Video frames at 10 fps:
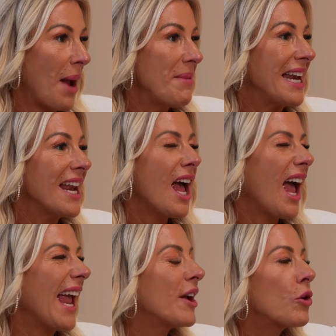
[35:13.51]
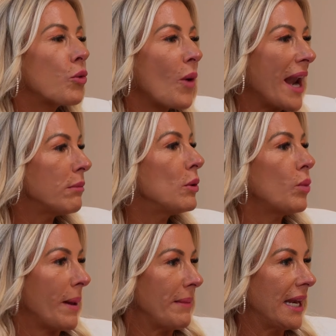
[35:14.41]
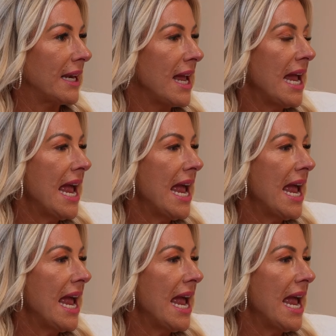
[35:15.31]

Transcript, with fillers: I mean, incredible women.